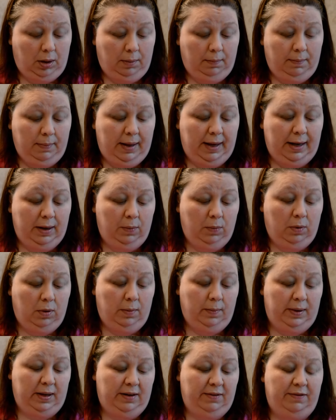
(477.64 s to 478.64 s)
Maddie wanted
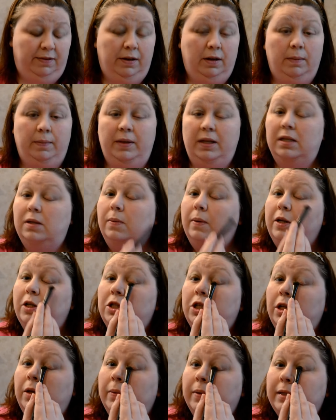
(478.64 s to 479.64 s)
me to film this while
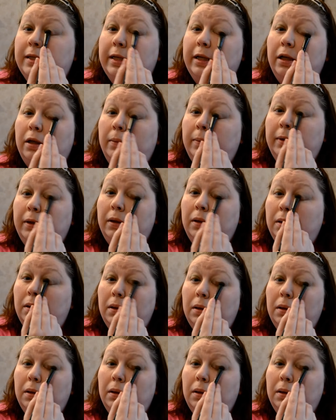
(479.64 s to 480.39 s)
she was here, but